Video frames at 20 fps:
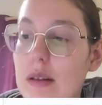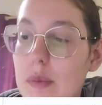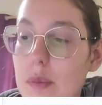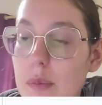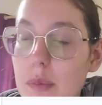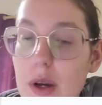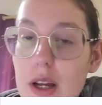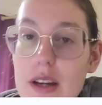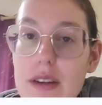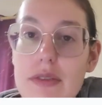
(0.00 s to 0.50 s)

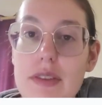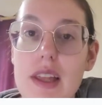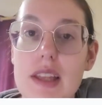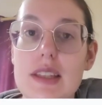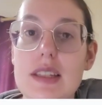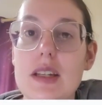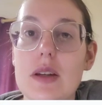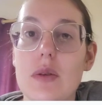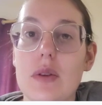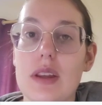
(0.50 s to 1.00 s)
but if that's
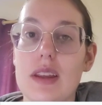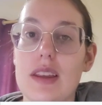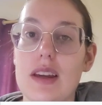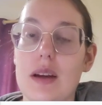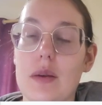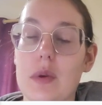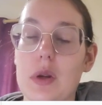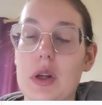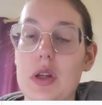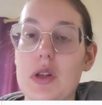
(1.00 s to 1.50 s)
the only thing
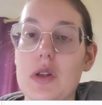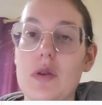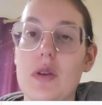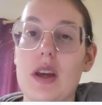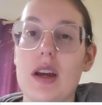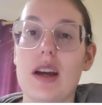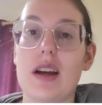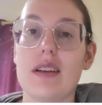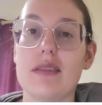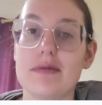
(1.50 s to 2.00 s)
I'm going to do
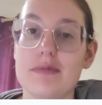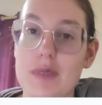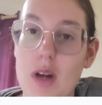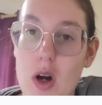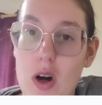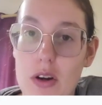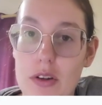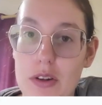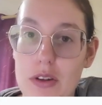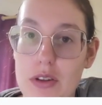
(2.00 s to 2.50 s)
there,
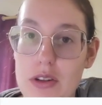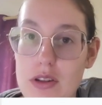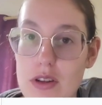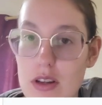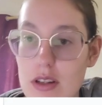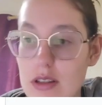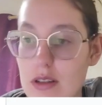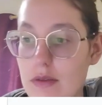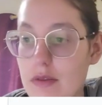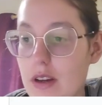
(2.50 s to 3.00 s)
harder to
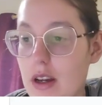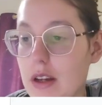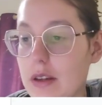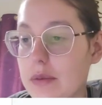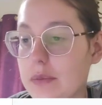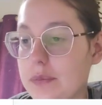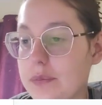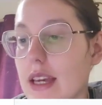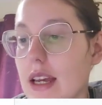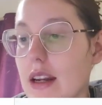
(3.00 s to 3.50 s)
justify.
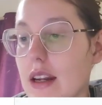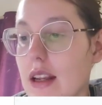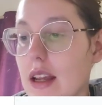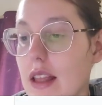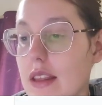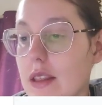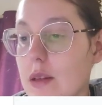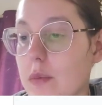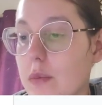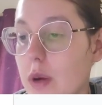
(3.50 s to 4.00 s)
Then
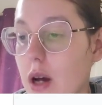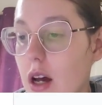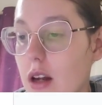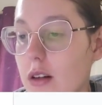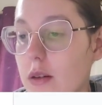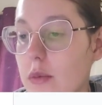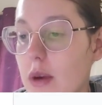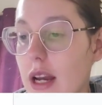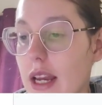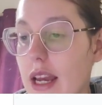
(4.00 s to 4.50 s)
at the
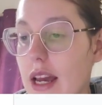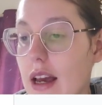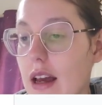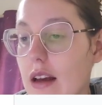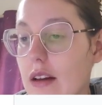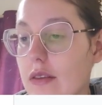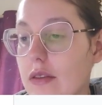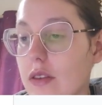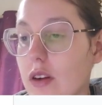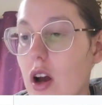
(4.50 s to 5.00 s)
bottom I
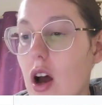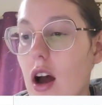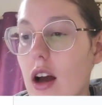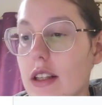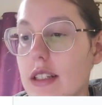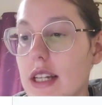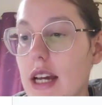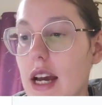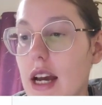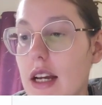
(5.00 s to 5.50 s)
have
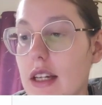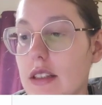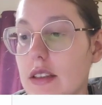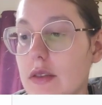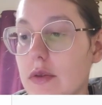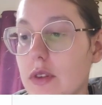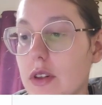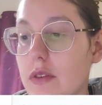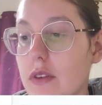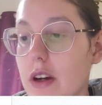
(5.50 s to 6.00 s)
contacts
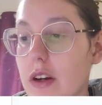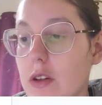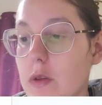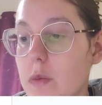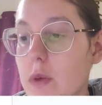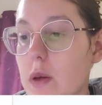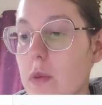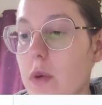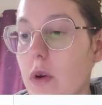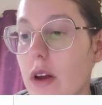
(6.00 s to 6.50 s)
for various
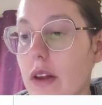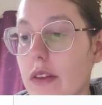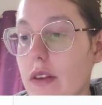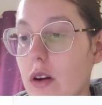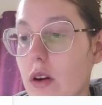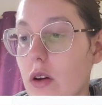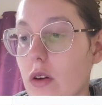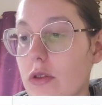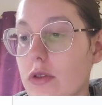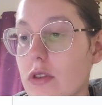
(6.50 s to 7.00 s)
people, and then
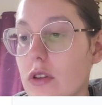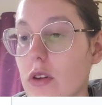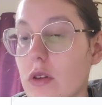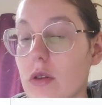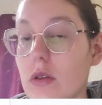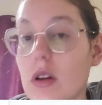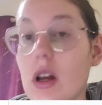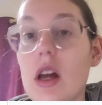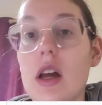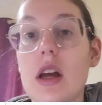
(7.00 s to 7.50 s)

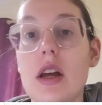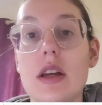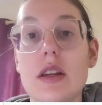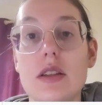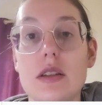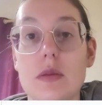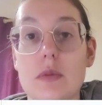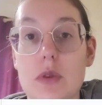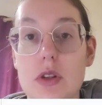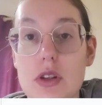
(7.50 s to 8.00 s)
also
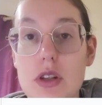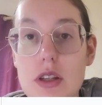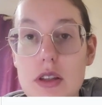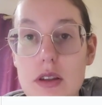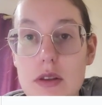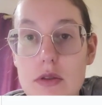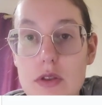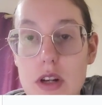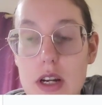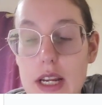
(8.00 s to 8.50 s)
some machines I
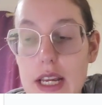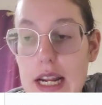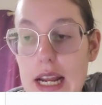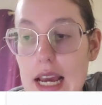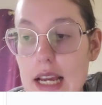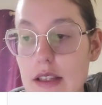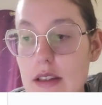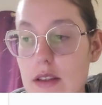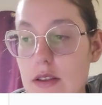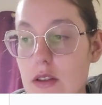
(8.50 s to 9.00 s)
was trying to get
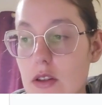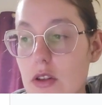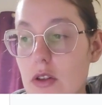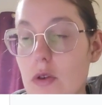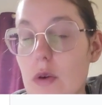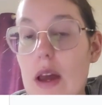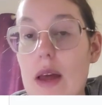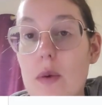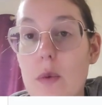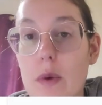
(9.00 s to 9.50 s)
access to
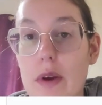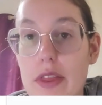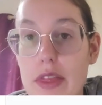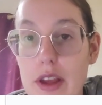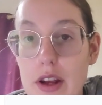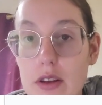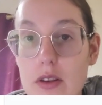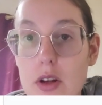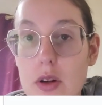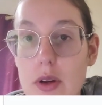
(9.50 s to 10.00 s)
and where
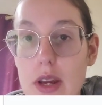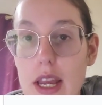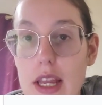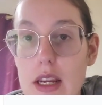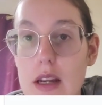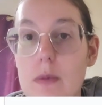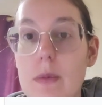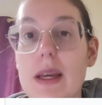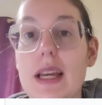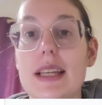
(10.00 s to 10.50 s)
they're
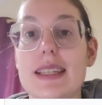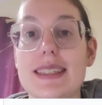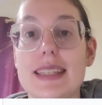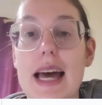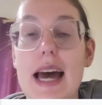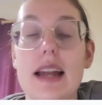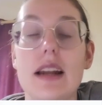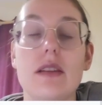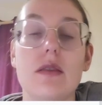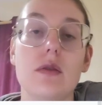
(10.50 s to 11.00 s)
located, because
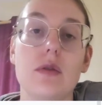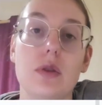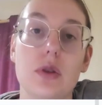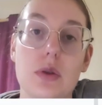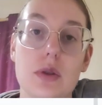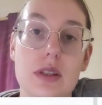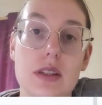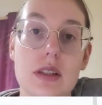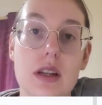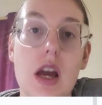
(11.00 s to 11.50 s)
that
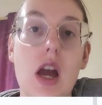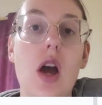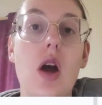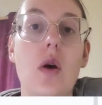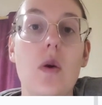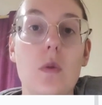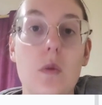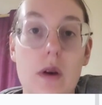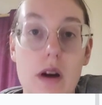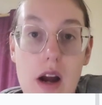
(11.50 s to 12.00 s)
influenced
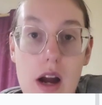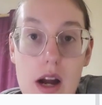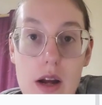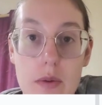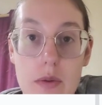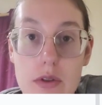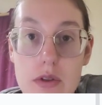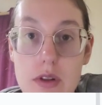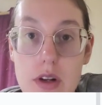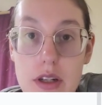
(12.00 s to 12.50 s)
where I
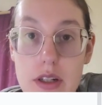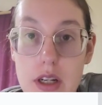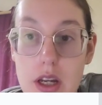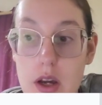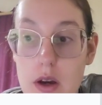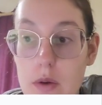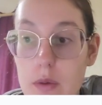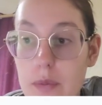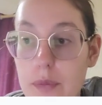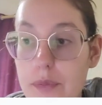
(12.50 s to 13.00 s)
was trying to
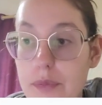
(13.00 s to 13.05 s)
go.